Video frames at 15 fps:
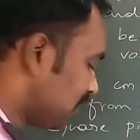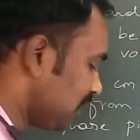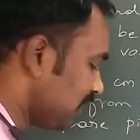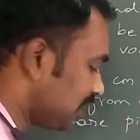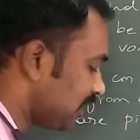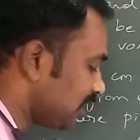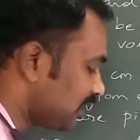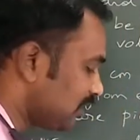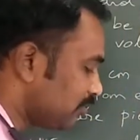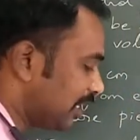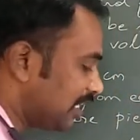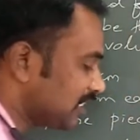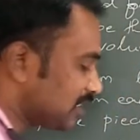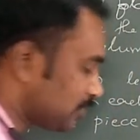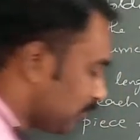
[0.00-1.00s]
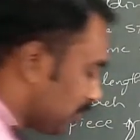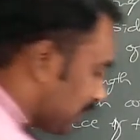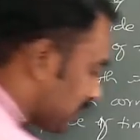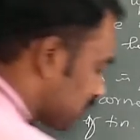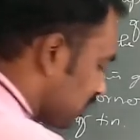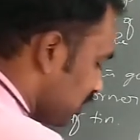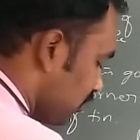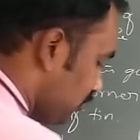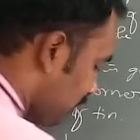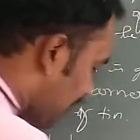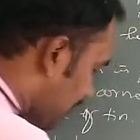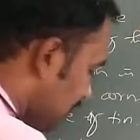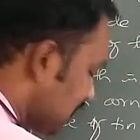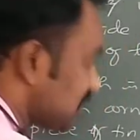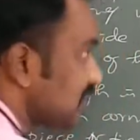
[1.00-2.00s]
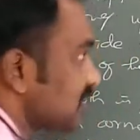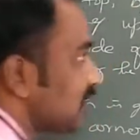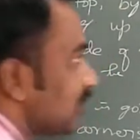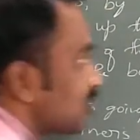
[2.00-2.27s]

Here 18 minus 4x. Minus is